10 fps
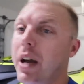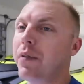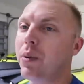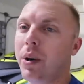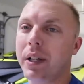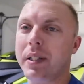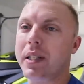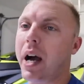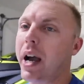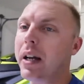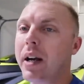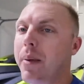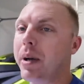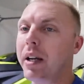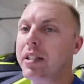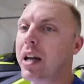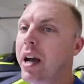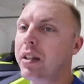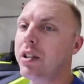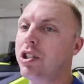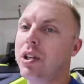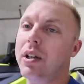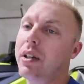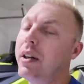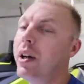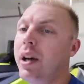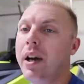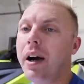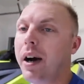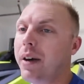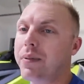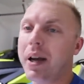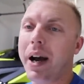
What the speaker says: if you want it signed, I'm gonna sign this shirt. If